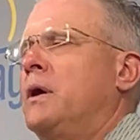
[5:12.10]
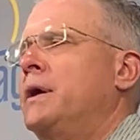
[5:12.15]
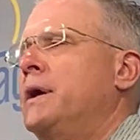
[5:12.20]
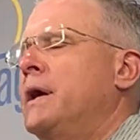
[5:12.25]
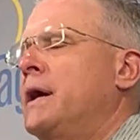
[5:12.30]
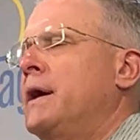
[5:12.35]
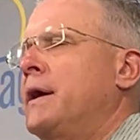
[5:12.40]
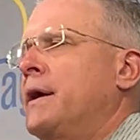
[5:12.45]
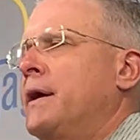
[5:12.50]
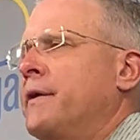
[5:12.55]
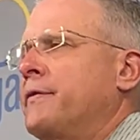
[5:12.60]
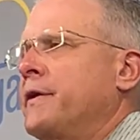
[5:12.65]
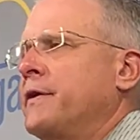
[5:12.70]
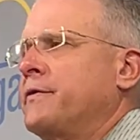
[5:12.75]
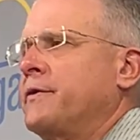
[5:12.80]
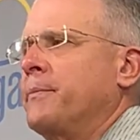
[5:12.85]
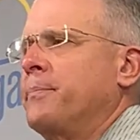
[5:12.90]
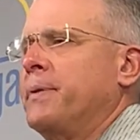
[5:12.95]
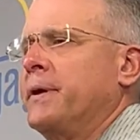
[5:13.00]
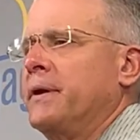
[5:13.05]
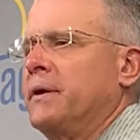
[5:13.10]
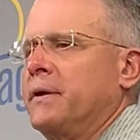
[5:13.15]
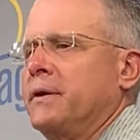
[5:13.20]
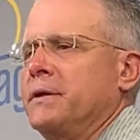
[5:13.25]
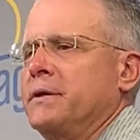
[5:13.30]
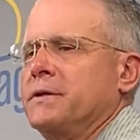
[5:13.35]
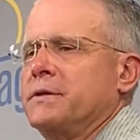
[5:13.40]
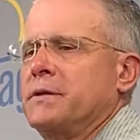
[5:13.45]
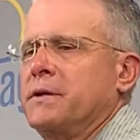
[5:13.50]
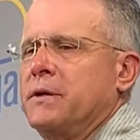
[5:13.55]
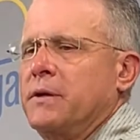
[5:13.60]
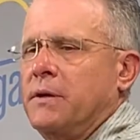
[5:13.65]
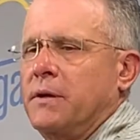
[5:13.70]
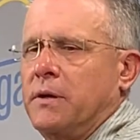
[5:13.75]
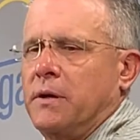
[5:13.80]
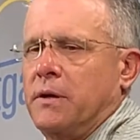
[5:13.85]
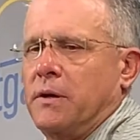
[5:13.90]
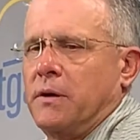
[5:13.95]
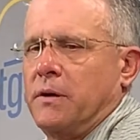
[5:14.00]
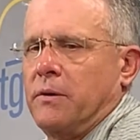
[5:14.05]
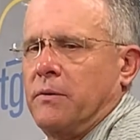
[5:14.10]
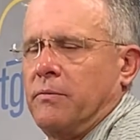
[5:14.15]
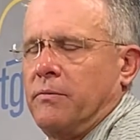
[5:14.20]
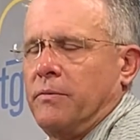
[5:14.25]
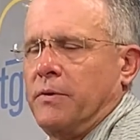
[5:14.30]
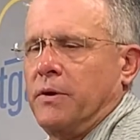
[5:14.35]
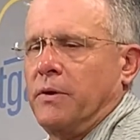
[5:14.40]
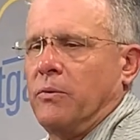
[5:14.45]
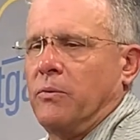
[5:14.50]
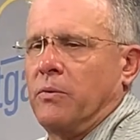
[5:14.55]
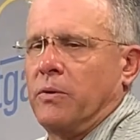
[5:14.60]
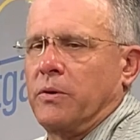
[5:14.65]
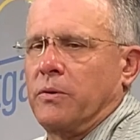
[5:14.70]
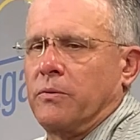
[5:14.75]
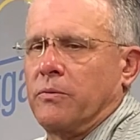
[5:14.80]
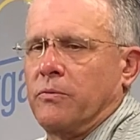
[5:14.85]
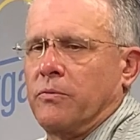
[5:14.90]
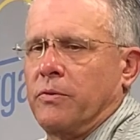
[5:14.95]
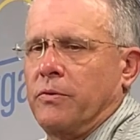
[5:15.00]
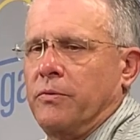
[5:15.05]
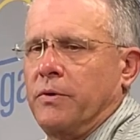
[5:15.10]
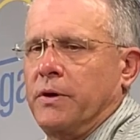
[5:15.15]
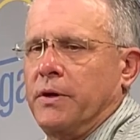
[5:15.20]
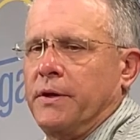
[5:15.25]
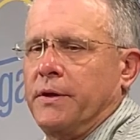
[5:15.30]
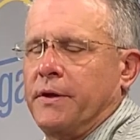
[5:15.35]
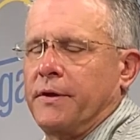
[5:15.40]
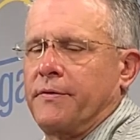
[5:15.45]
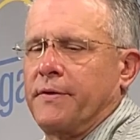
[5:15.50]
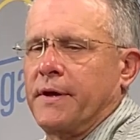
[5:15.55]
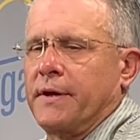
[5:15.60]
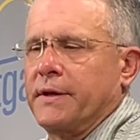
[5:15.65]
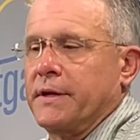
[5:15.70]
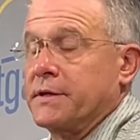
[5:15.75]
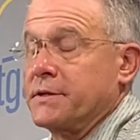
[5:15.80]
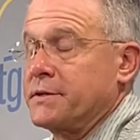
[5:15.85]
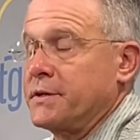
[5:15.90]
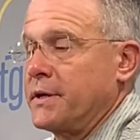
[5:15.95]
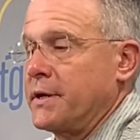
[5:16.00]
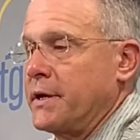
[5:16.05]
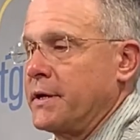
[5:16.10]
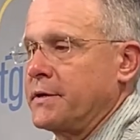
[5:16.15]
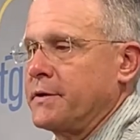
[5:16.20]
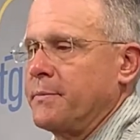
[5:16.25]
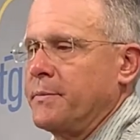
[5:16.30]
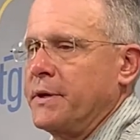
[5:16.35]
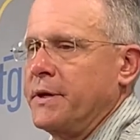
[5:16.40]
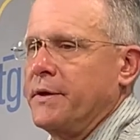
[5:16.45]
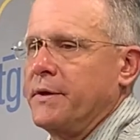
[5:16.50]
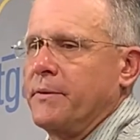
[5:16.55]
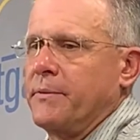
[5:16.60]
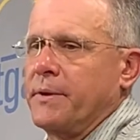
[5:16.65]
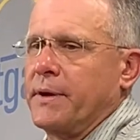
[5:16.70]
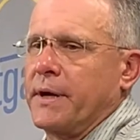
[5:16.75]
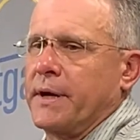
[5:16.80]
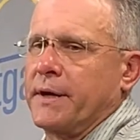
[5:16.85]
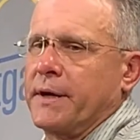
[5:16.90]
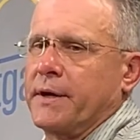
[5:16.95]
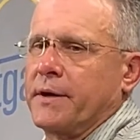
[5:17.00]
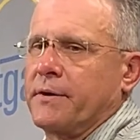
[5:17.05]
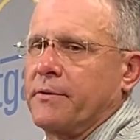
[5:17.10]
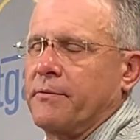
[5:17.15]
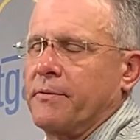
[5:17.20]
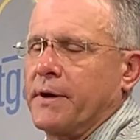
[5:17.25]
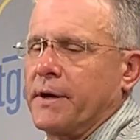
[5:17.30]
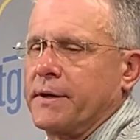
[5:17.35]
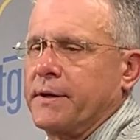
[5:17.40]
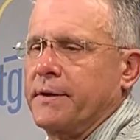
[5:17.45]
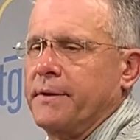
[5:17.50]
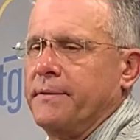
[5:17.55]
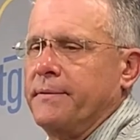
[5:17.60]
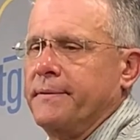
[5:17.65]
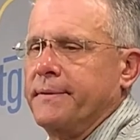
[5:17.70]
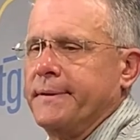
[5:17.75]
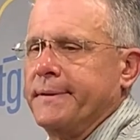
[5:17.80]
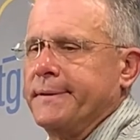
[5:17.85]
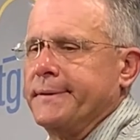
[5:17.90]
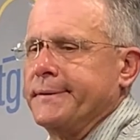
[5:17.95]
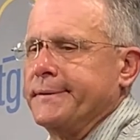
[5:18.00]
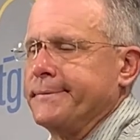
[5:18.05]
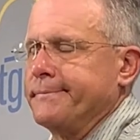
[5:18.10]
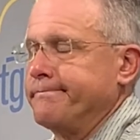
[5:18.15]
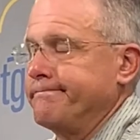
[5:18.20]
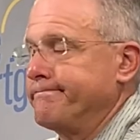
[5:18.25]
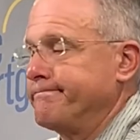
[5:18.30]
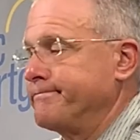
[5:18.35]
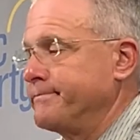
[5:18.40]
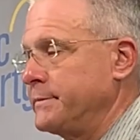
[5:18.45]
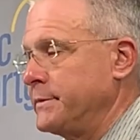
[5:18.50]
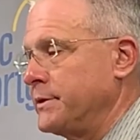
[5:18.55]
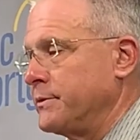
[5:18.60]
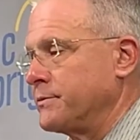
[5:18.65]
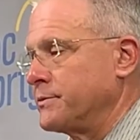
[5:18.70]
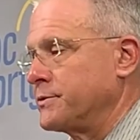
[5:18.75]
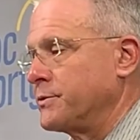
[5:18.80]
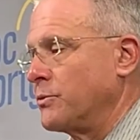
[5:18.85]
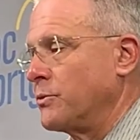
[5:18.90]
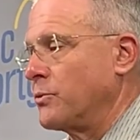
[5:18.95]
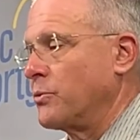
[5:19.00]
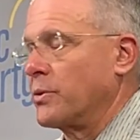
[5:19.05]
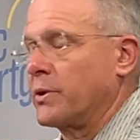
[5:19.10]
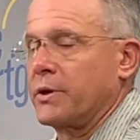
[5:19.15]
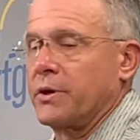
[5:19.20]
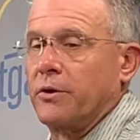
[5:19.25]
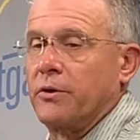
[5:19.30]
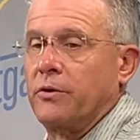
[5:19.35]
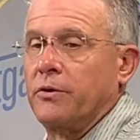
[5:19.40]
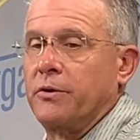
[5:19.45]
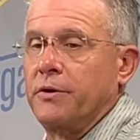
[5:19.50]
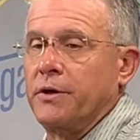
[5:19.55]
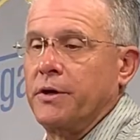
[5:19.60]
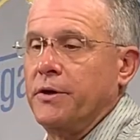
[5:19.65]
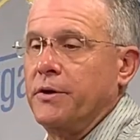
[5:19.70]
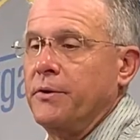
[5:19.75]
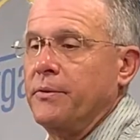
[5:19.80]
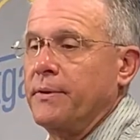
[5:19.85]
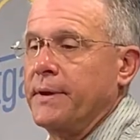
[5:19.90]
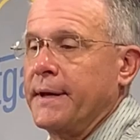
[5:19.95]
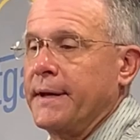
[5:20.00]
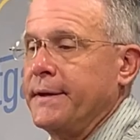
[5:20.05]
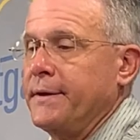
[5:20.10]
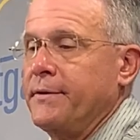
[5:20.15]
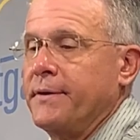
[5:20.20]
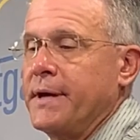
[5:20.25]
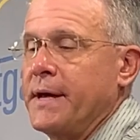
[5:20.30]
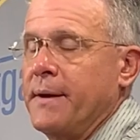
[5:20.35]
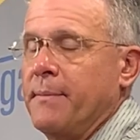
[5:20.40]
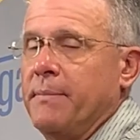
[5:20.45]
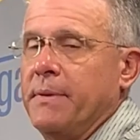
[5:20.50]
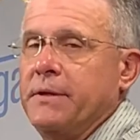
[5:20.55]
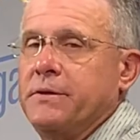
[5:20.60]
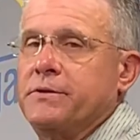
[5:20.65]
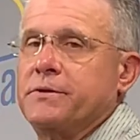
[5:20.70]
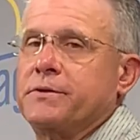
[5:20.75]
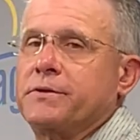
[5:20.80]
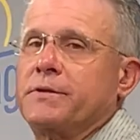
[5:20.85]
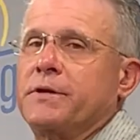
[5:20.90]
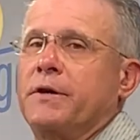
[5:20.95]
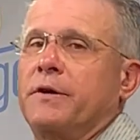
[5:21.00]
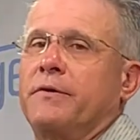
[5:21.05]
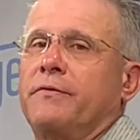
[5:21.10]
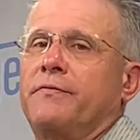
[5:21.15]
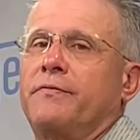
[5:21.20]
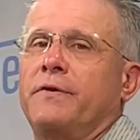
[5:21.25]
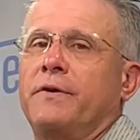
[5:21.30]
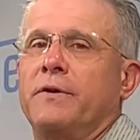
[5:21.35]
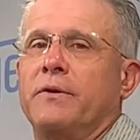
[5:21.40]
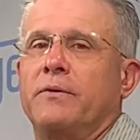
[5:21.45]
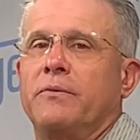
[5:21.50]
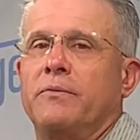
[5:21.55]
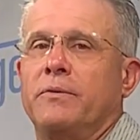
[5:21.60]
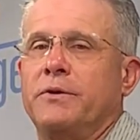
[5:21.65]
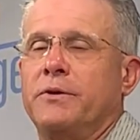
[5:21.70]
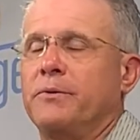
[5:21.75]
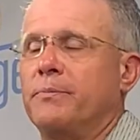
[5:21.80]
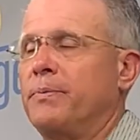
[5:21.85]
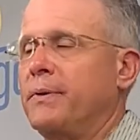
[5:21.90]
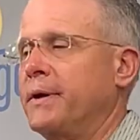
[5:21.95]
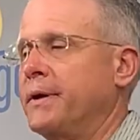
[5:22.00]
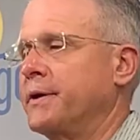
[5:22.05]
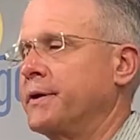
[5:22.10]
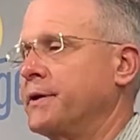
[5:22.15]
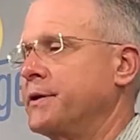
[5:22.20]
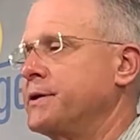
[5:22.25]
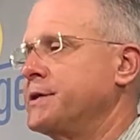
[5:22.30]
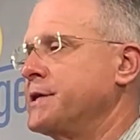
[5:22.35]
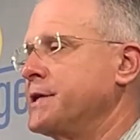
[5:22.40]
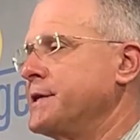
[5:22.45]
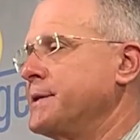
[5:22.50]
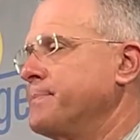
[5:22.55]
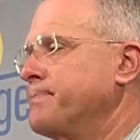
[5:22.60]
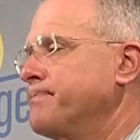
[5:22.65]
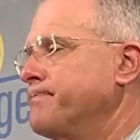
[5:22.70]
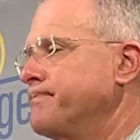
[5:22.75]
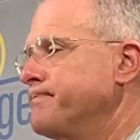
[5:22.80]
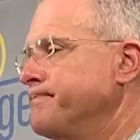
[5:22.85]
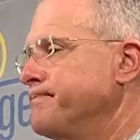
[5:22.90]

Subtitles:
Yeah, I think the penalties, were really the thing that stood out to me that we got to get corrected. So we're working hard to do that. You can't beat yourself, when you're playing a good team.